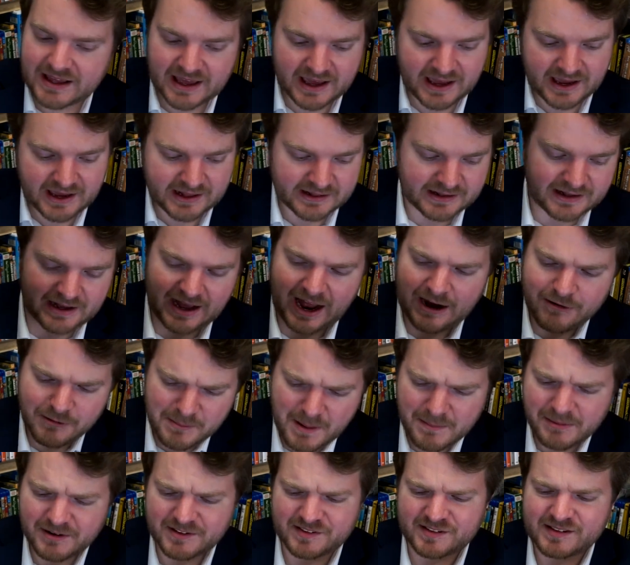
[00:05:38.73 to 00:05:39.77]
And I
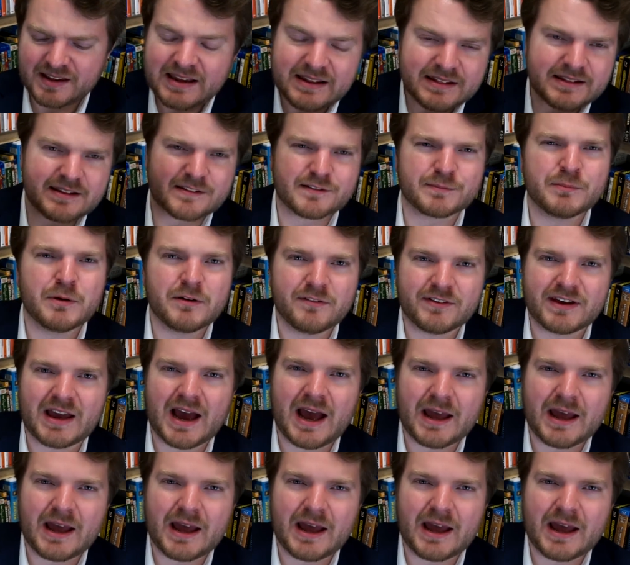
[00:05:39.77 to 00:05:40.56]
remember seeing this movie.